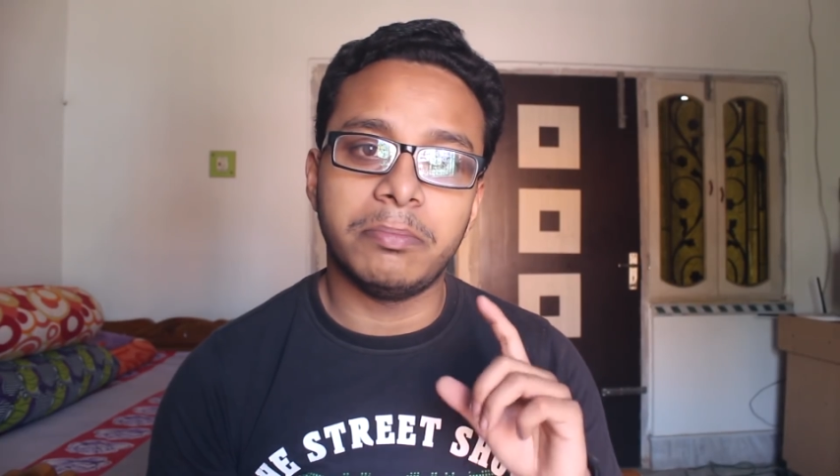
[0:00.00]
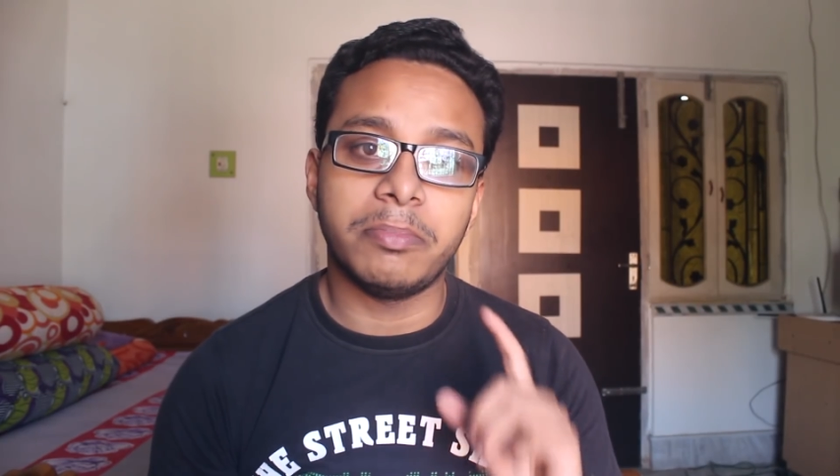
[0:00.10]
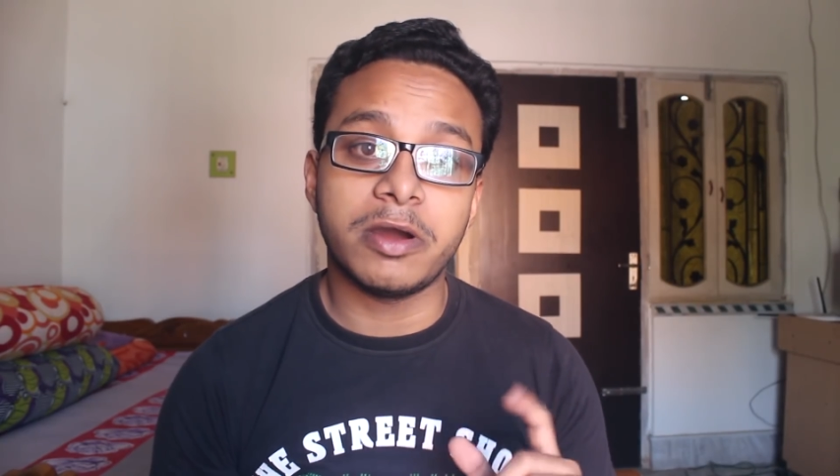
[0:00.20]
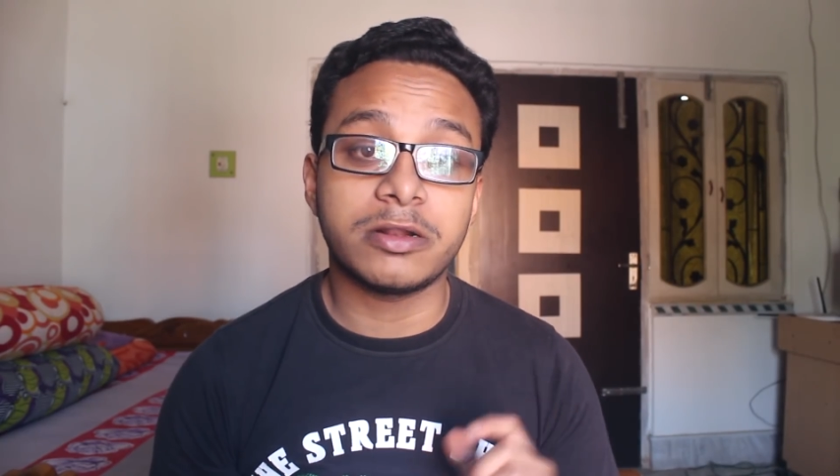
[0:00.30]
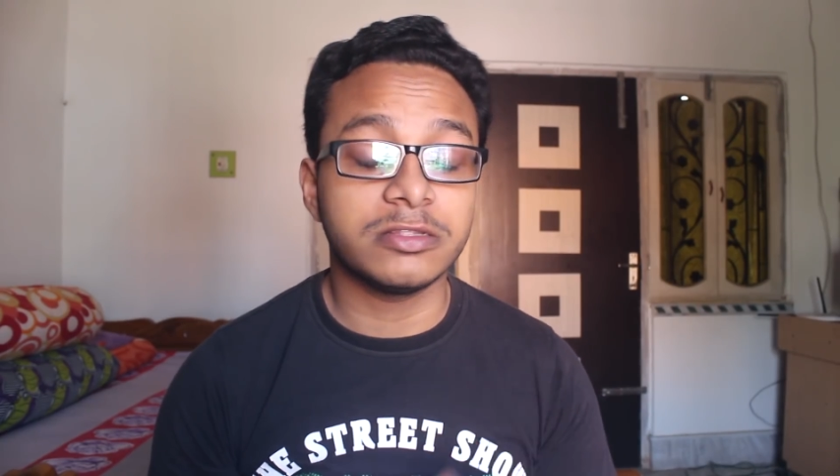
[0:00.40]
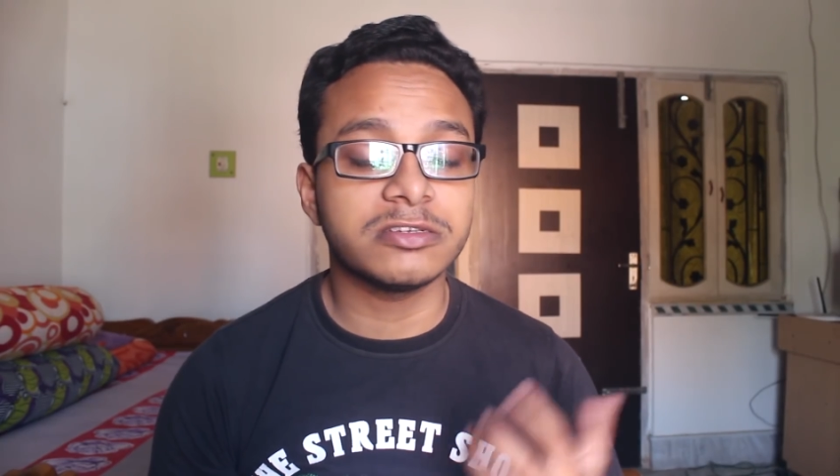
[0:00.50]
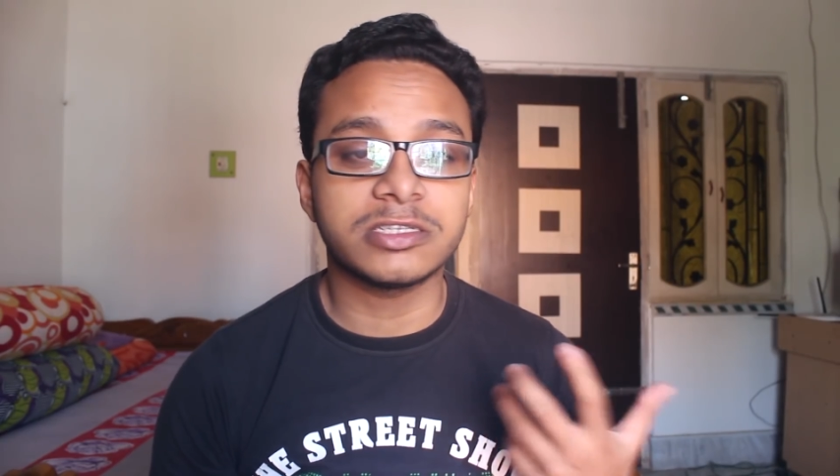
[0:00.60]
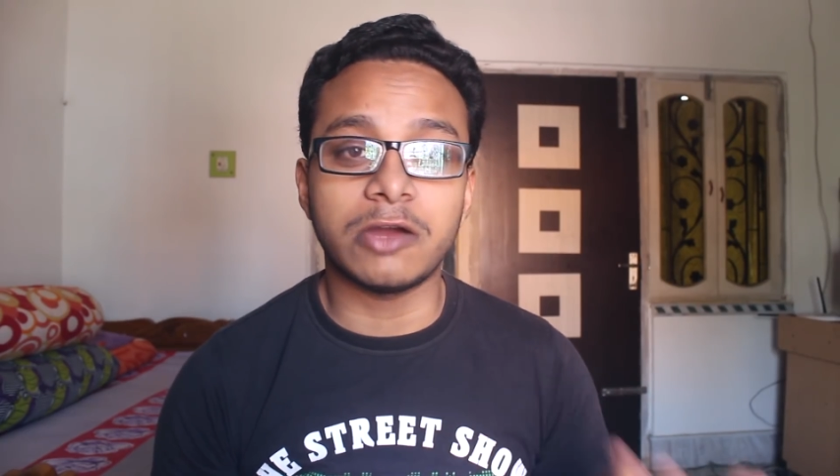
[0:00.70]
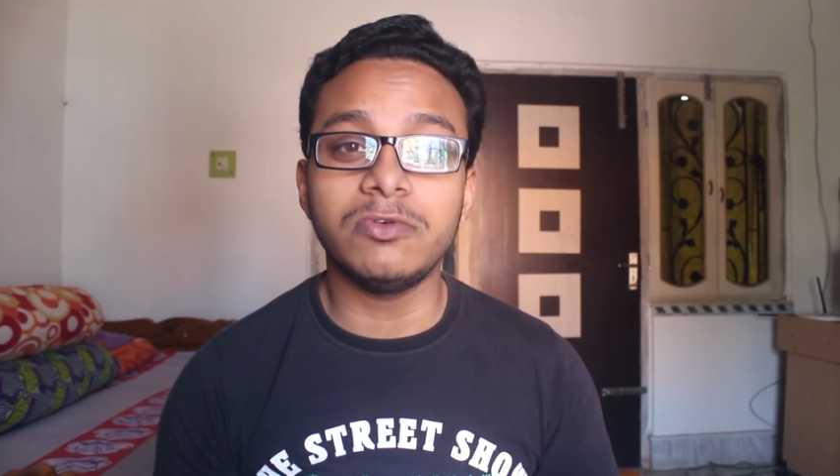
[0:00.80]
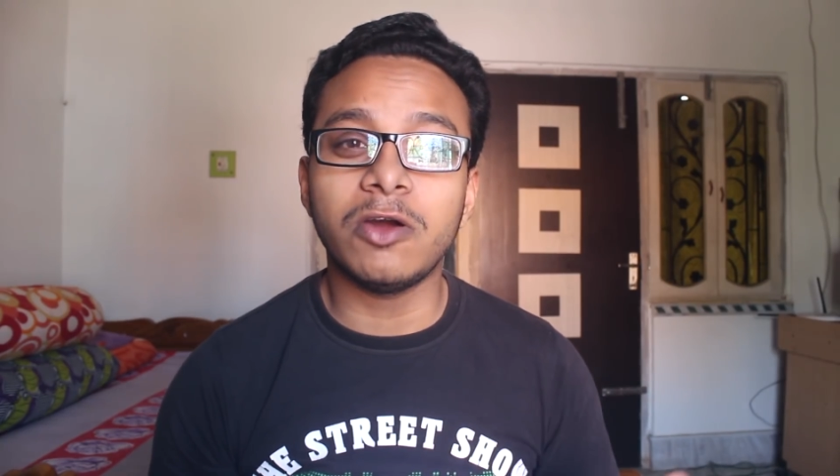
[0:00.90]
but the
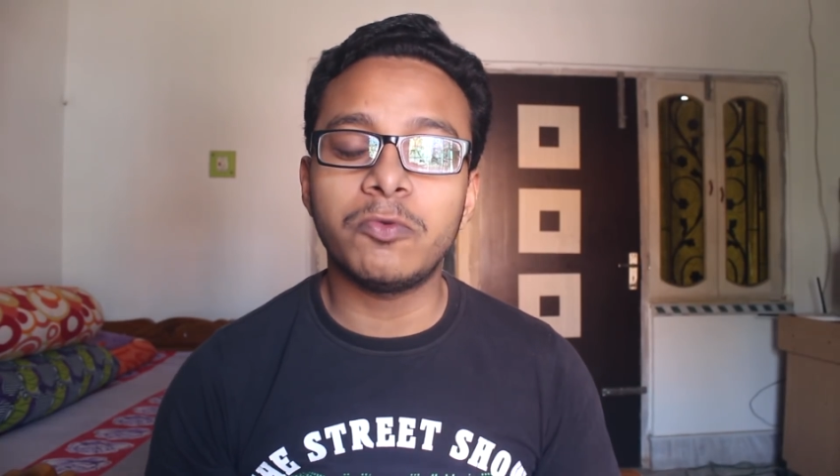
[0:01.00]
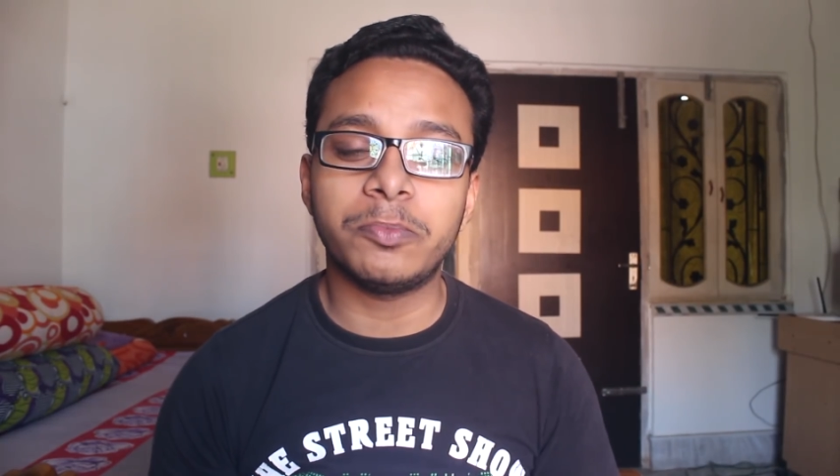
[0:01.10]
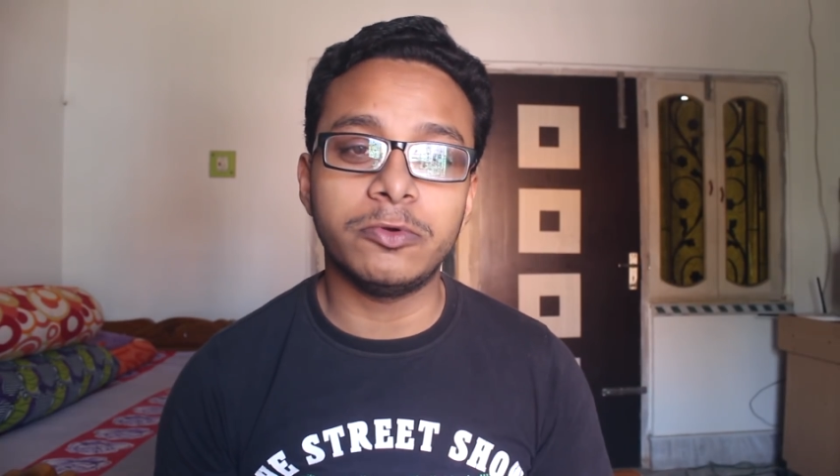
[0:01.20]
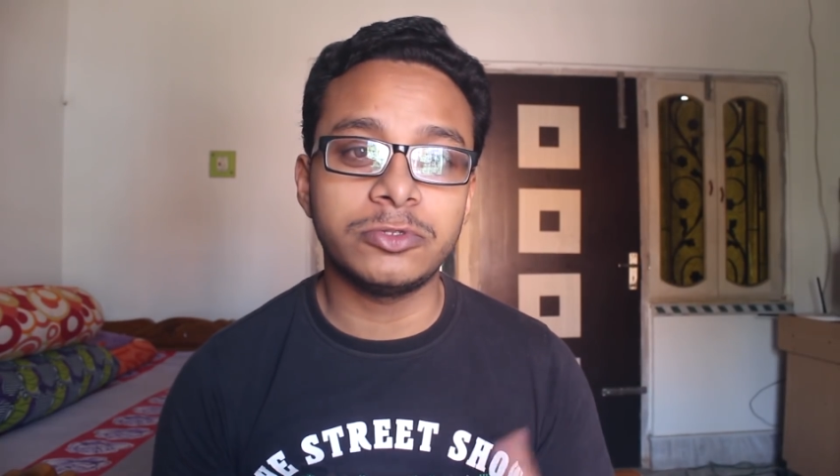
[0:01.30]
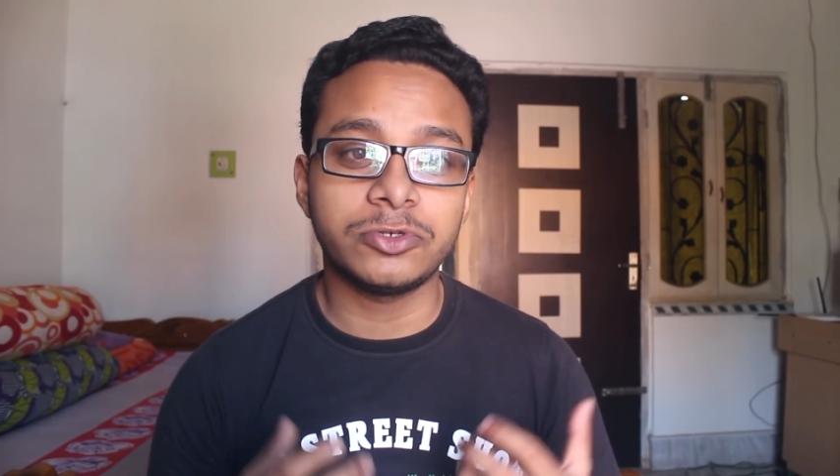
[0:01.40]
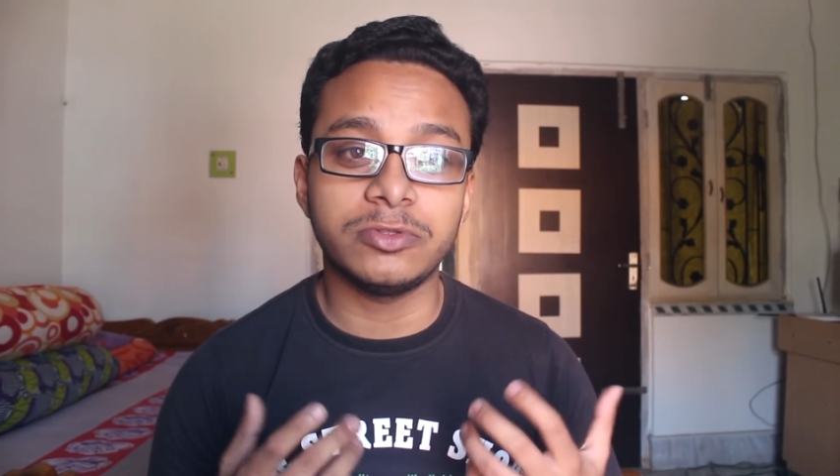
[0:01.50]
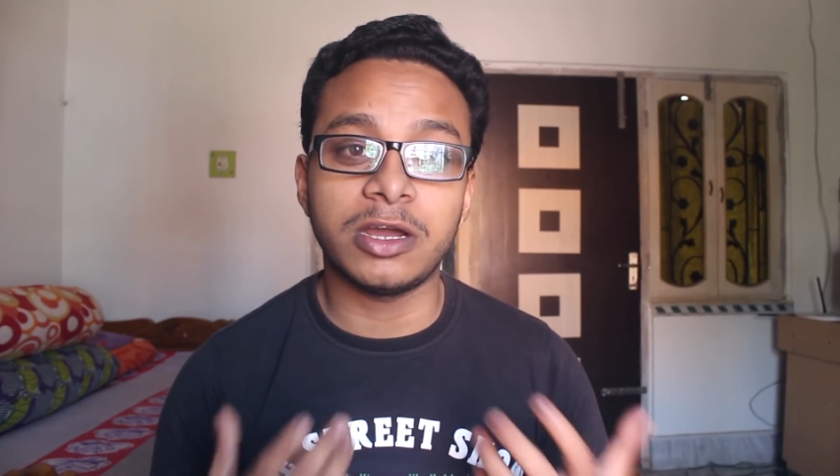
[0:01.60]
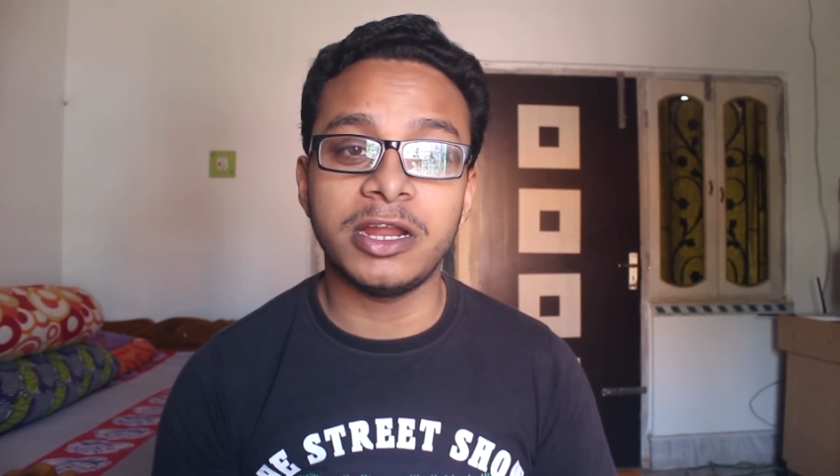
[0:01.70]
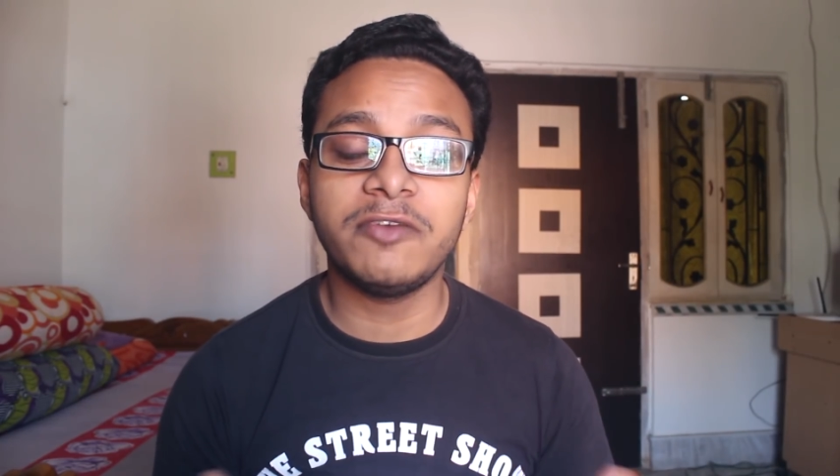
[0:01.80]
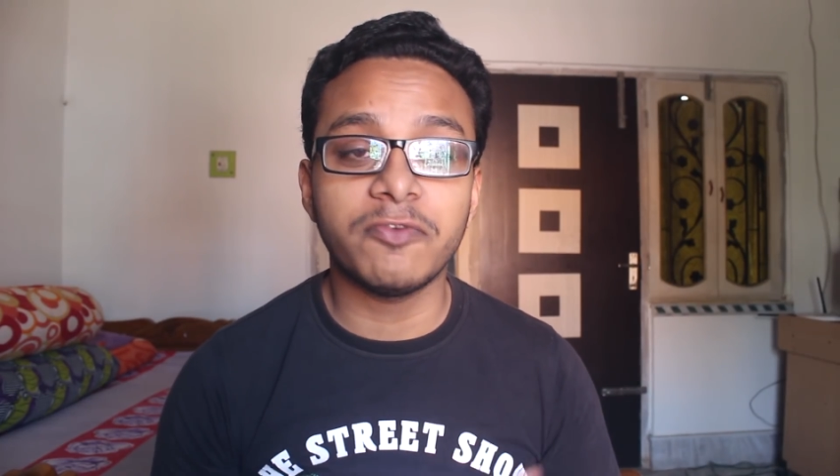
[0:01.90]
sound output through the
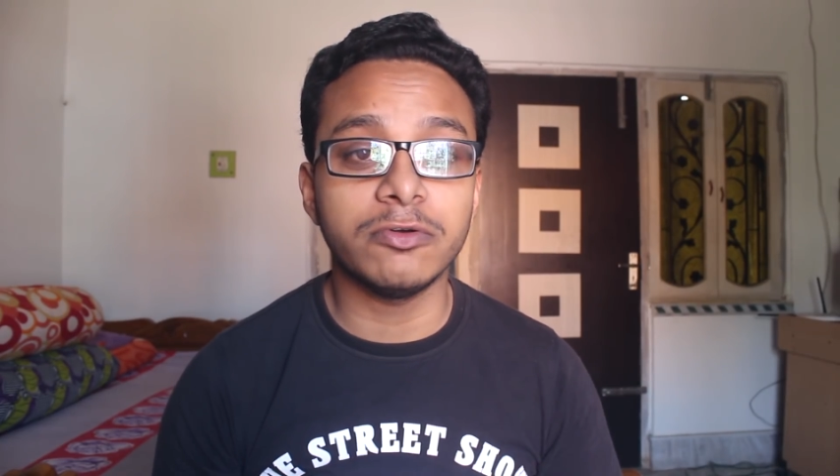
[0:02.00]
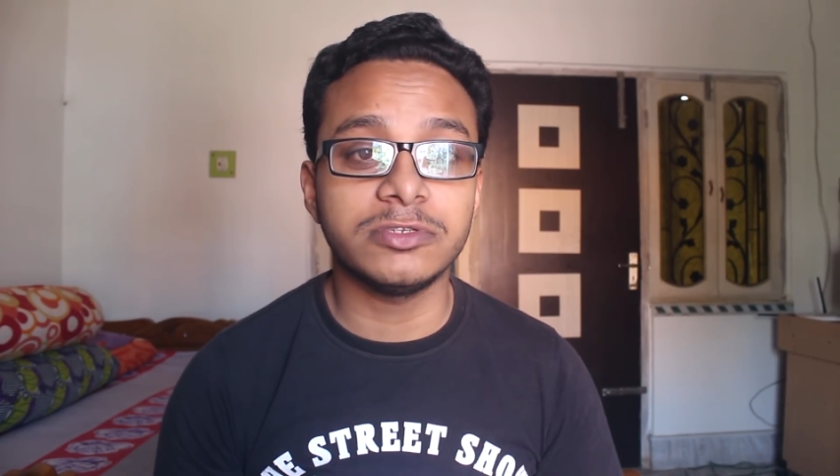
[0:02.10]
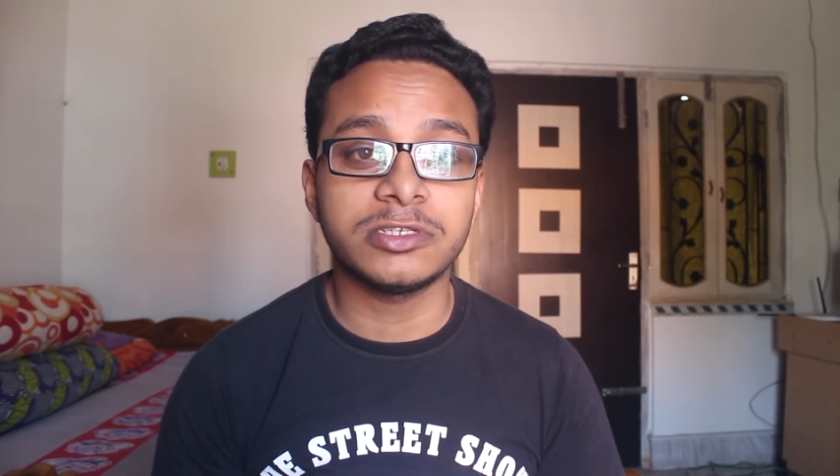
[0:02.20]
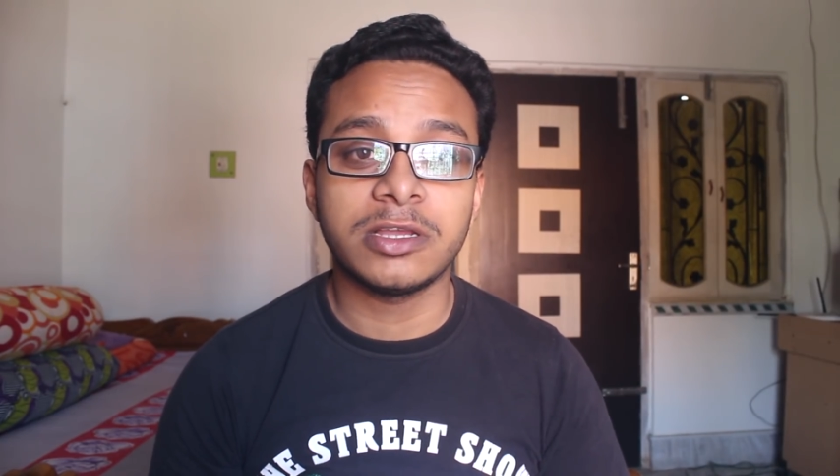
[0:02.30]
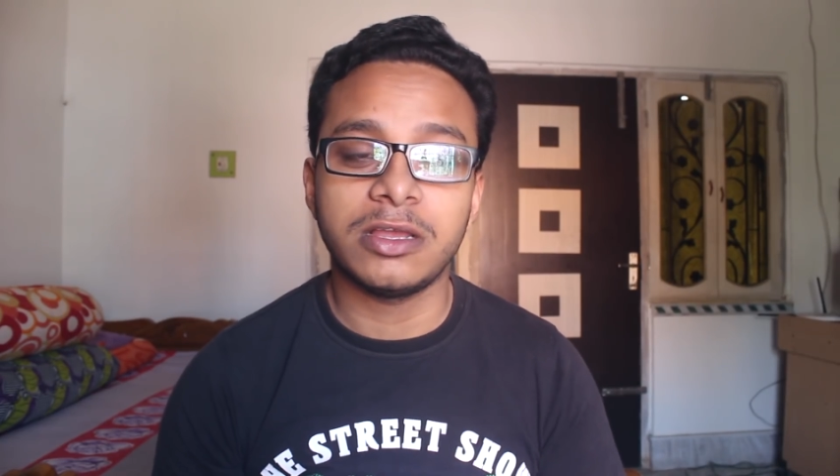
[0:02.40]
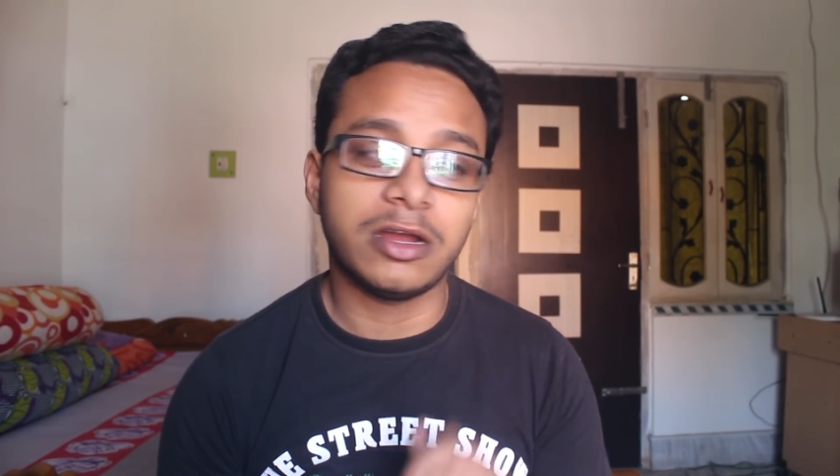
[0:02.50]
headphones